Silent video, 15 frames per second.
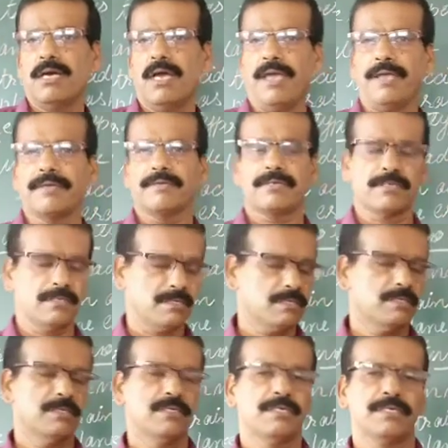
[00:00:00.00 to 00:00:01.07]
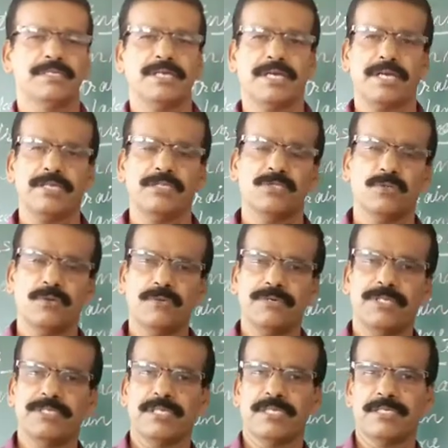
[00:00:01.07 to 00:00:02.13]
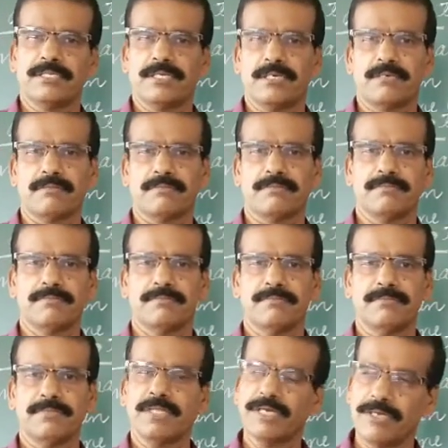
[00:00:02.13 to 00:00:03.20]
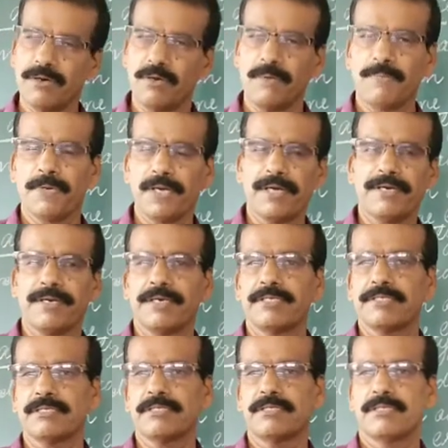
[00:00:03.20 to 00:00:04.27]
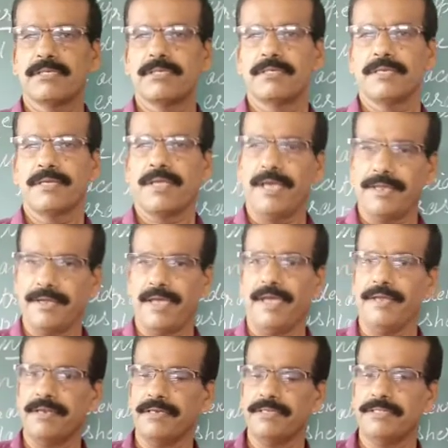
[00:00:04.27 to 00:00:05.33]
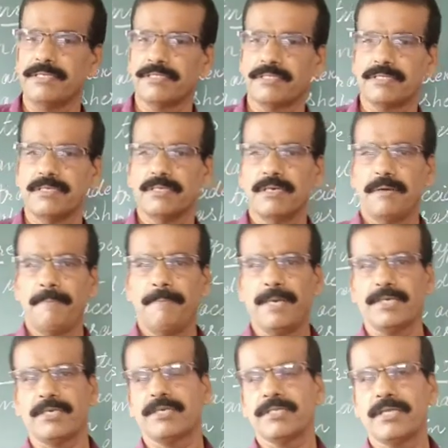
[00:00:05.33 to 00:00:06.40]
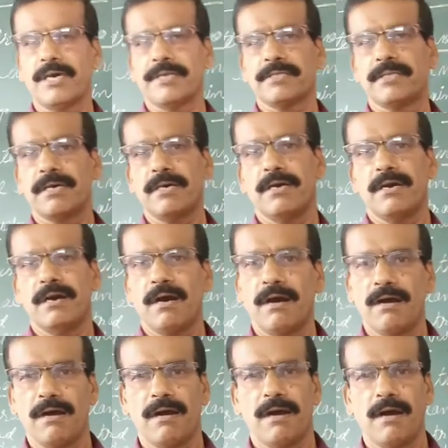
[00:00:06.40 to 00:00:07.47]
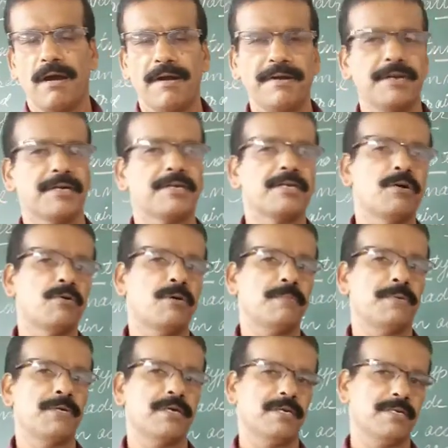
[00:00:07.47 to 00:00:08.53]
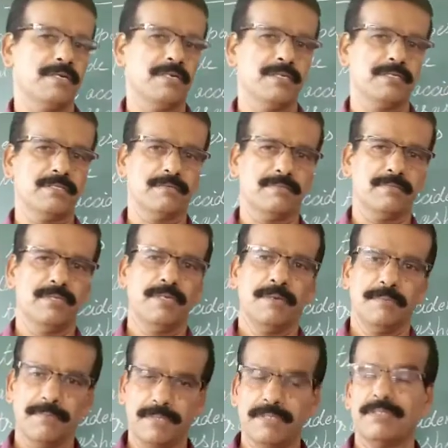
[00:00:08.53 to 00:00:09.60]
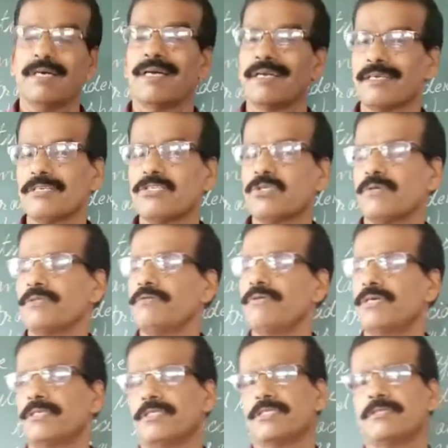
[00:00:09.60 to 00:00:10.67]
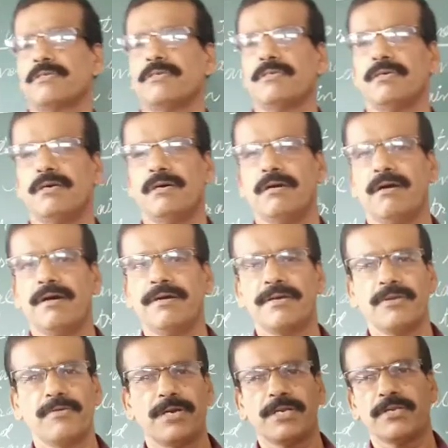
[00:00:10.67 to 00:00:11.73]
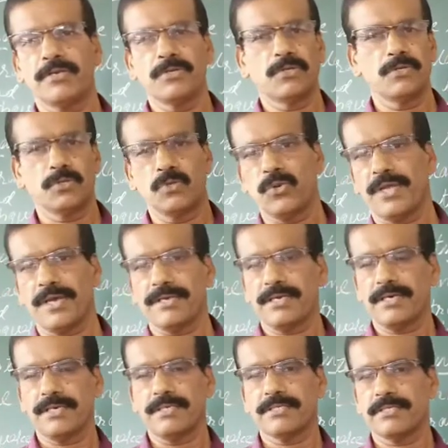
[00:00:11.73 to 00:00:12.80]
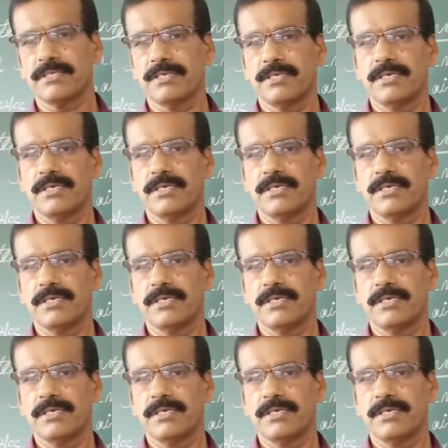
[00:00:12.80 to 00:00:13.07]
and in the case of disaster, the developed countries can handle this better than the underdeveloped countries. The countries of the world are divided into two categories: